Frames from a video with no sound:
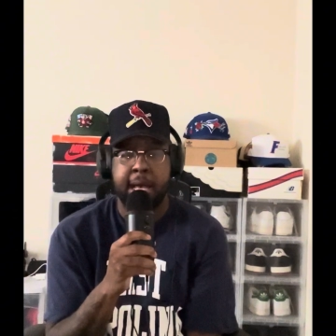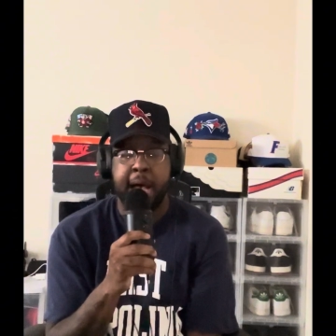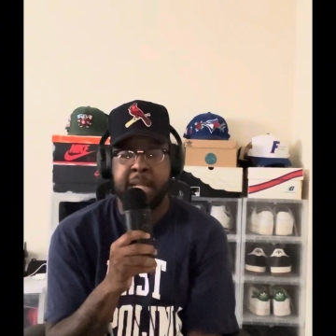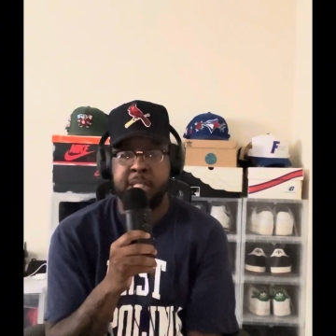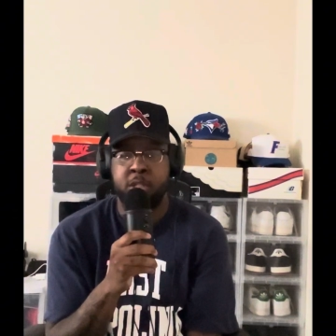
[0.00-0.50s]

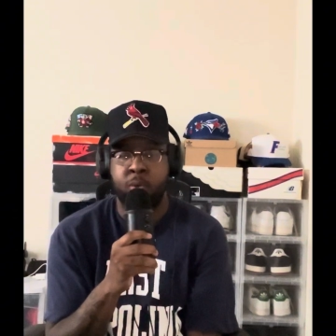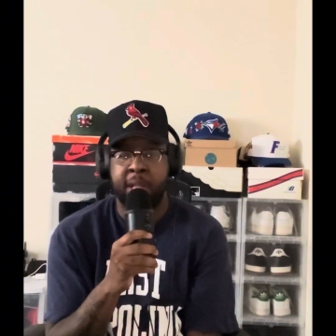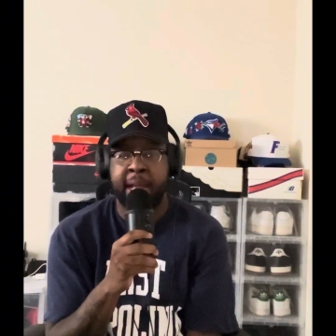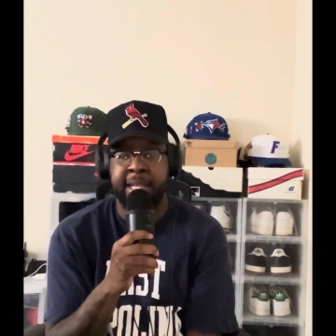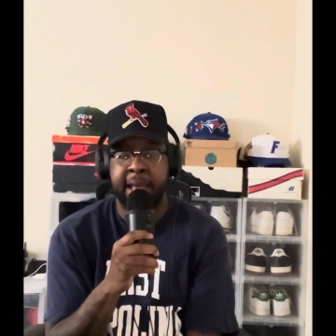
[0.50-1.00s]
I just don't
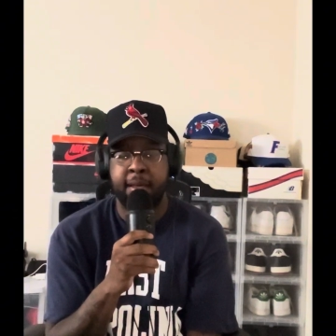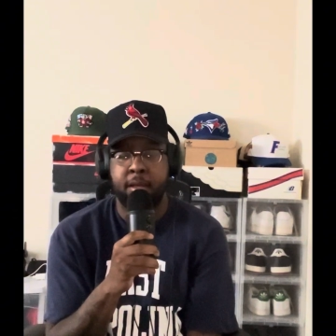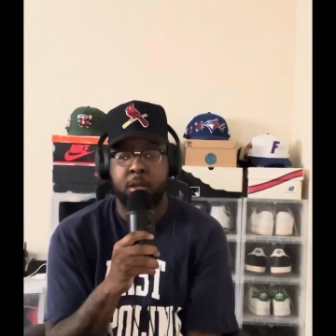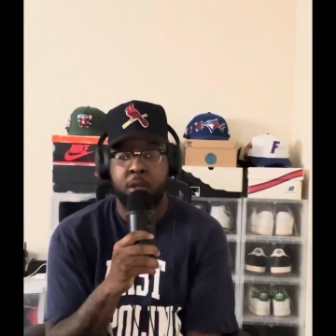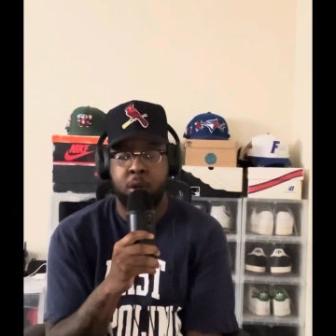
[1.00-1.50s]
like that,
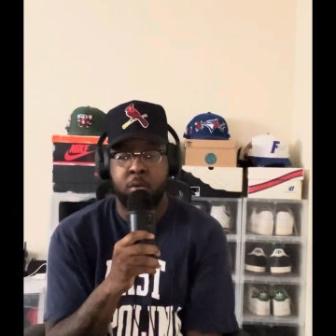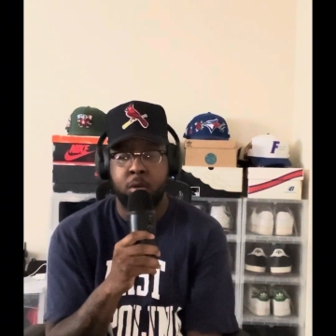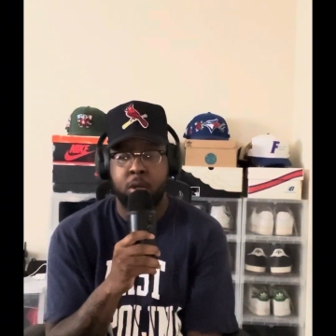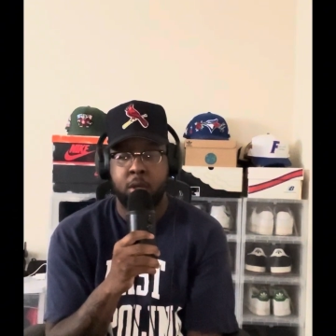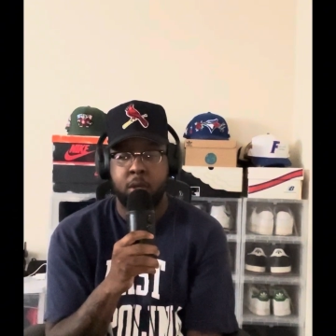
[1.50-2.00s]

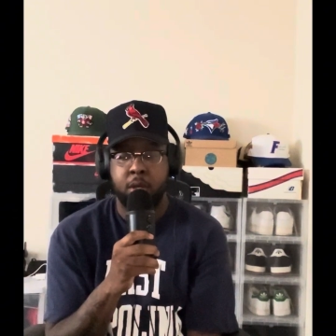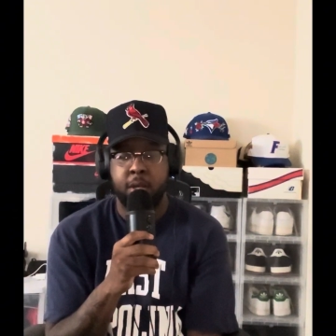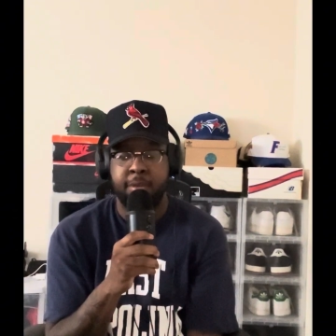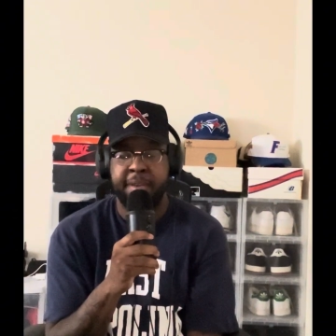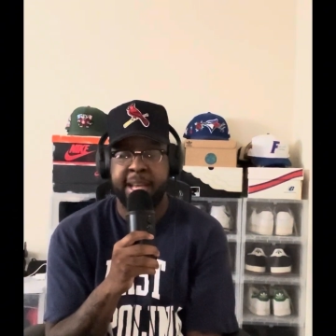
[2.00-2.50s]

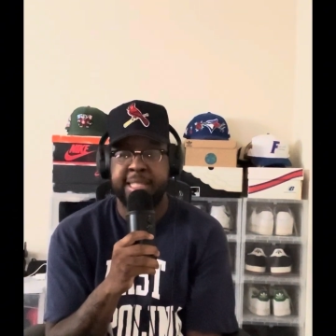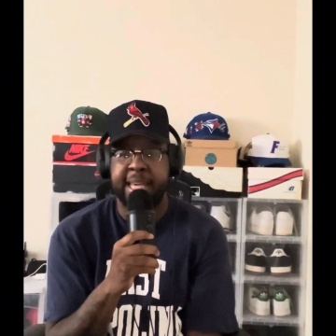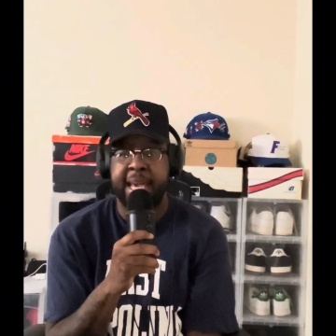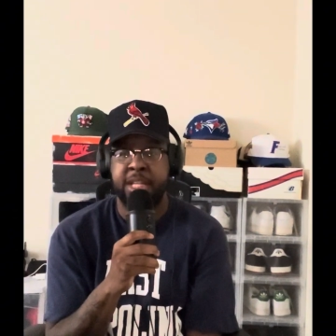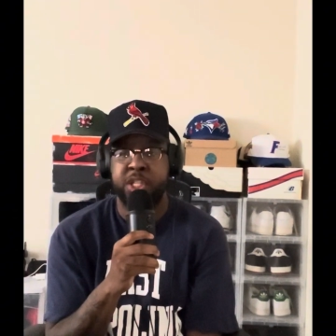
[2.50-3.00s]
fans
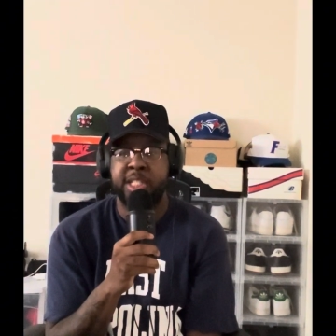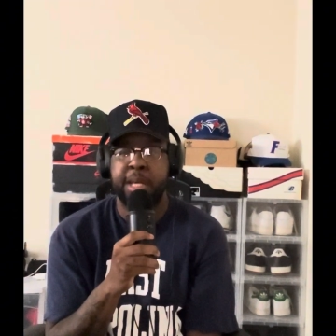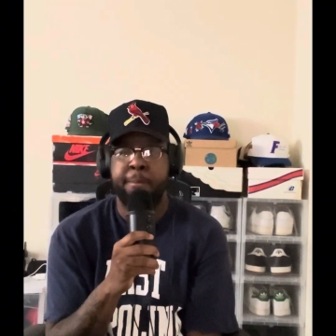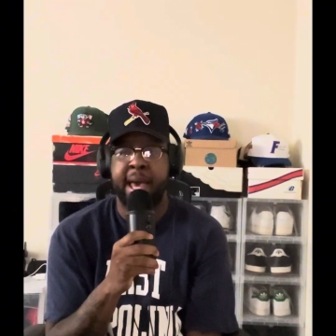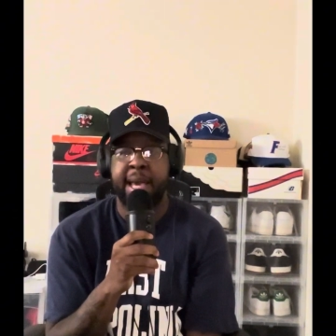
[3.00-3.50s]
can't just
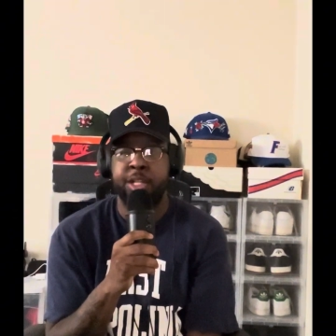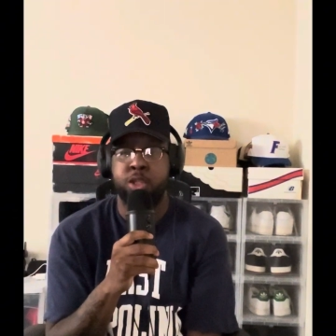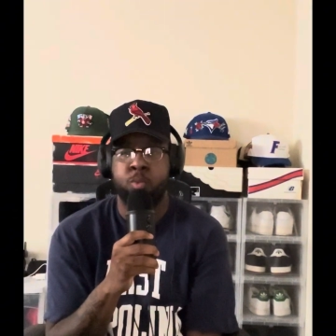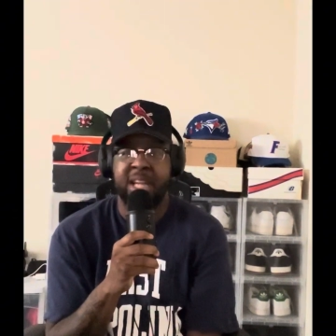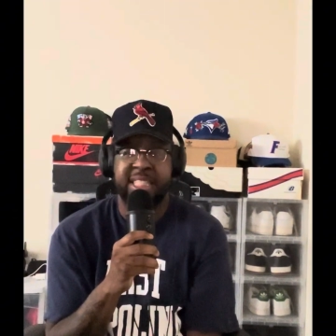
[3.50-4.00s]
sit back and
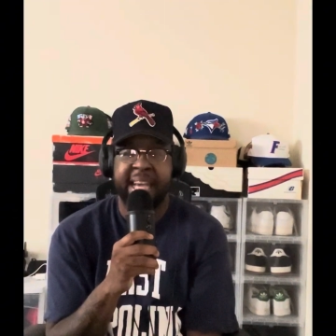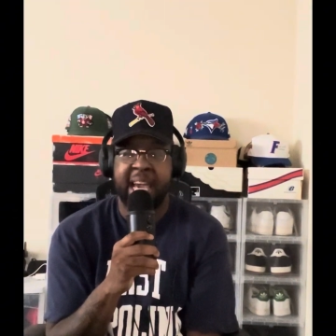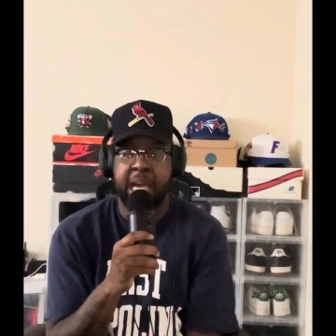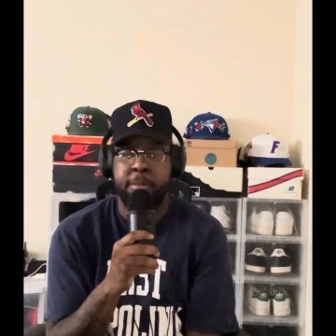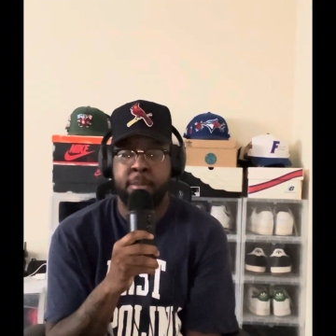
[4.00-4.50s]
just watch the
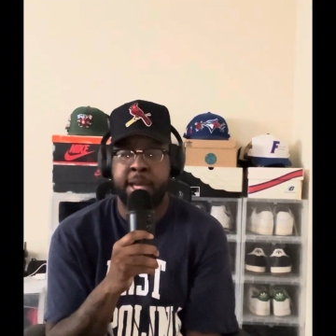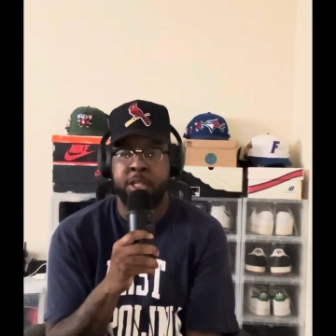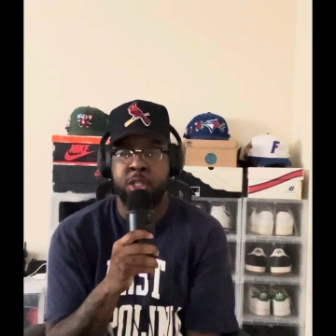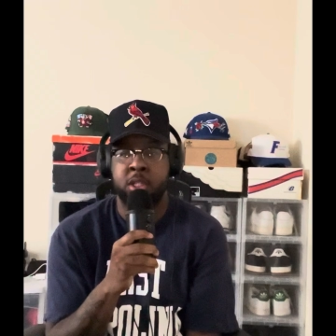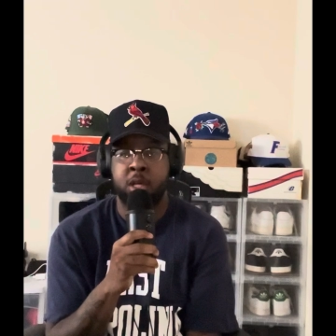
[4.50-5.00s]
game and
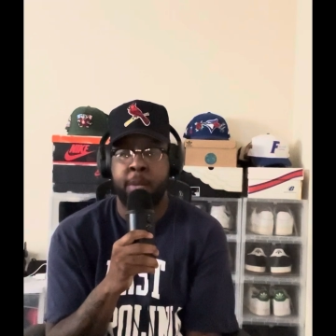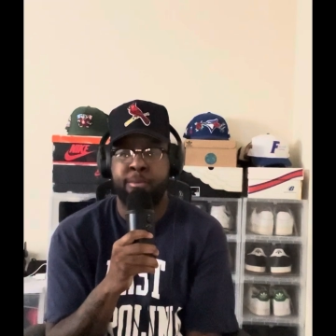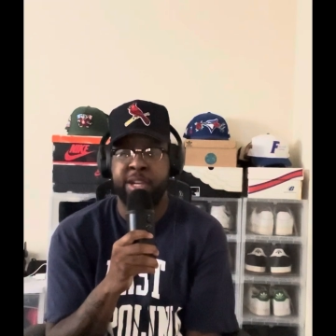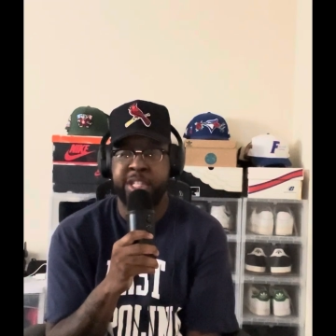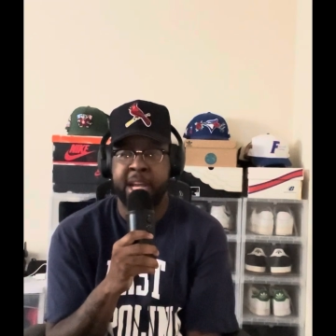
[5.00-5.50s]
just
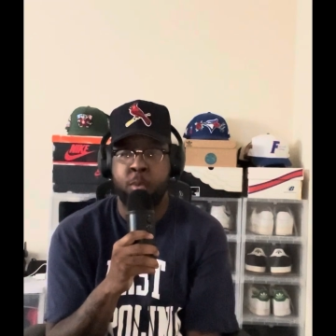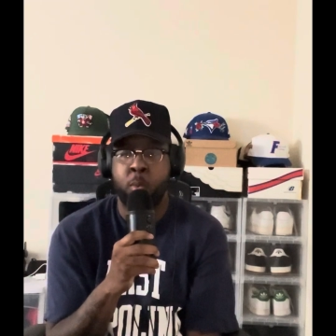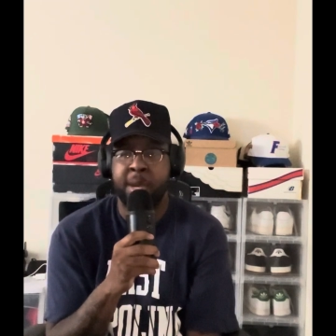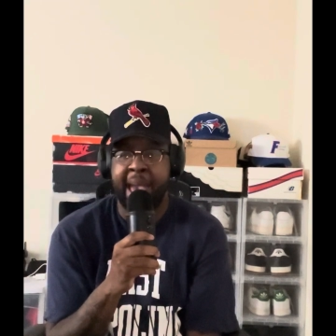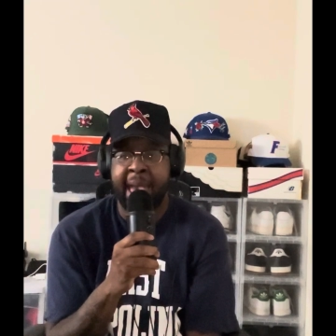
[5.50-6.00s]
appreciate
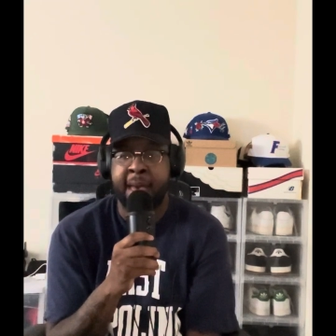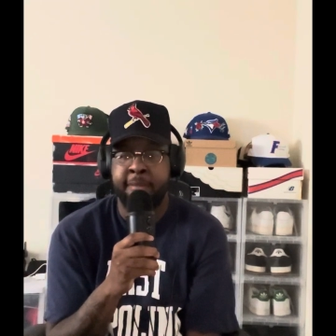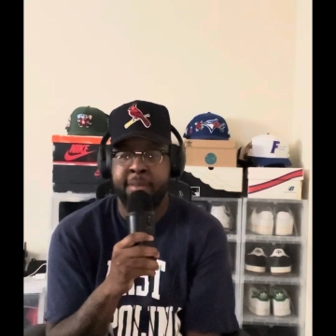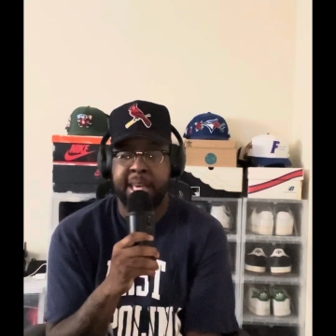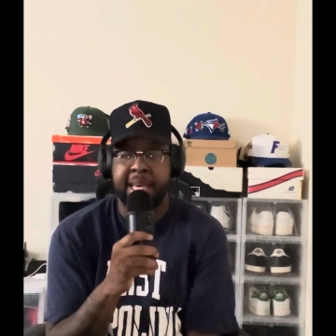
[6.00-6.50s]
what we
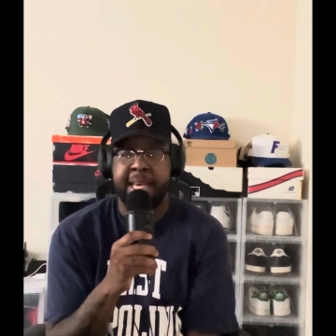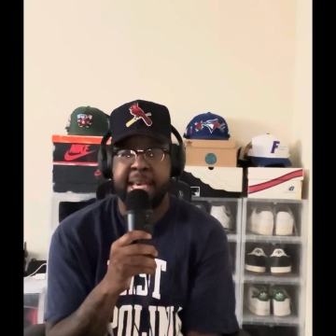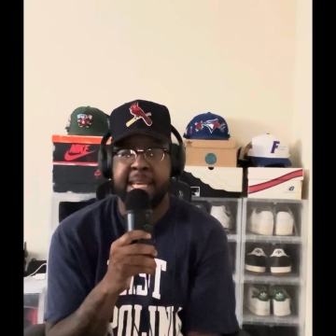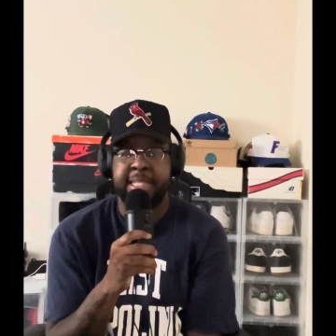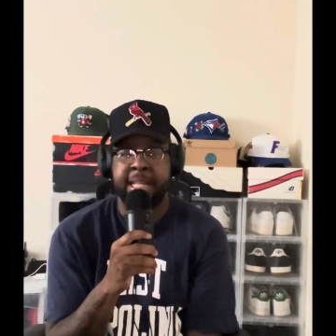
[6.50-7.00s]
have
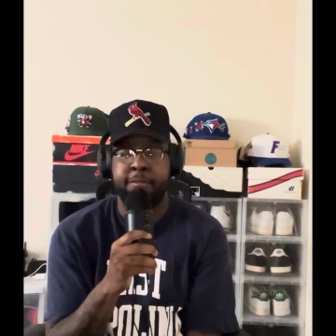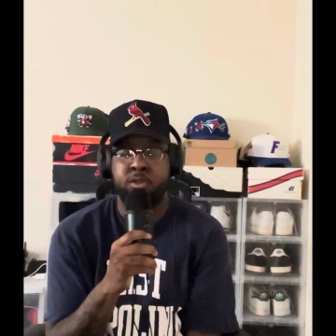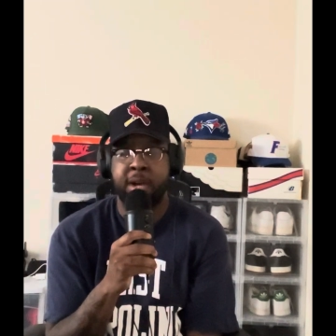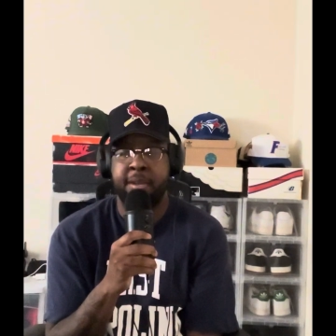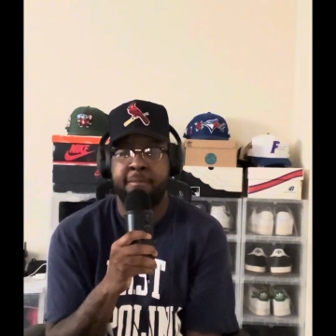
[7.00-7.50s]
instead of
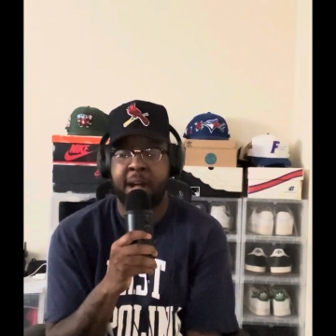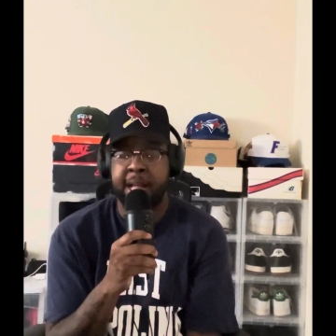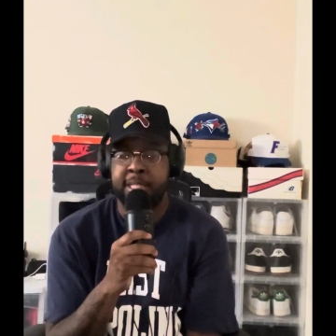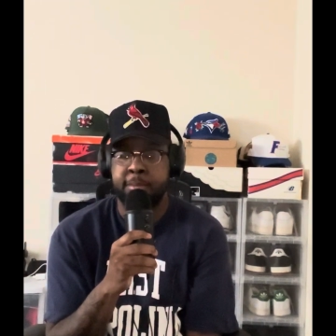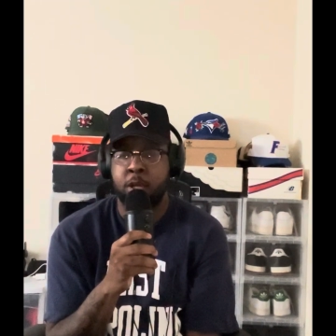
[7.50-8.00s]
trying to
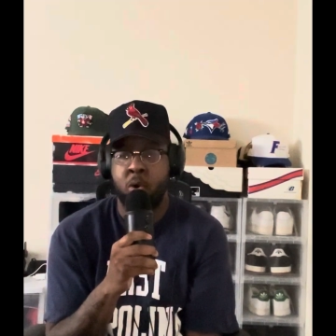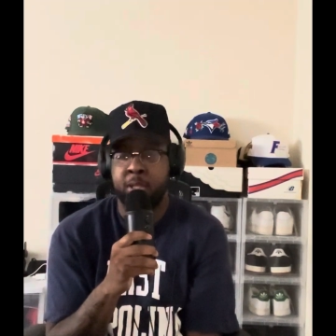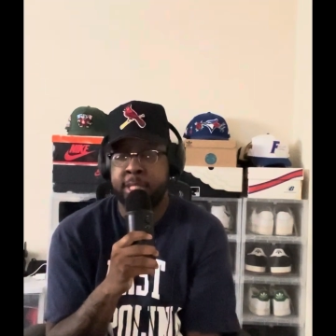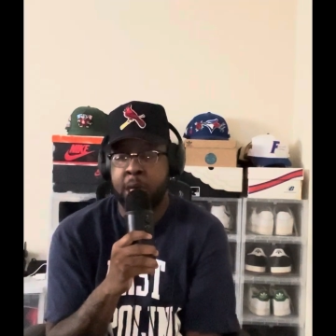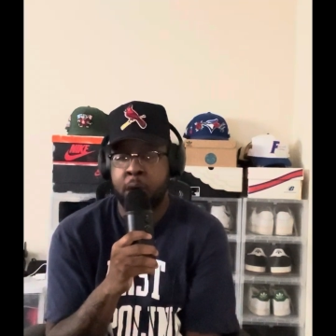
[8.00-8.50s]
find something all
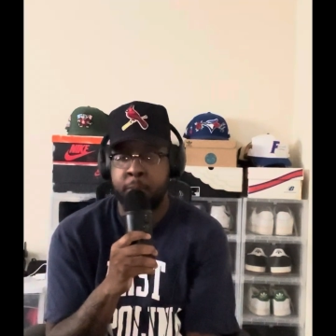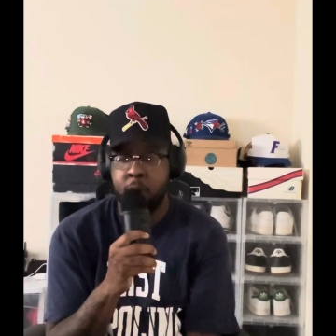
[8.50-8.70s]
the time.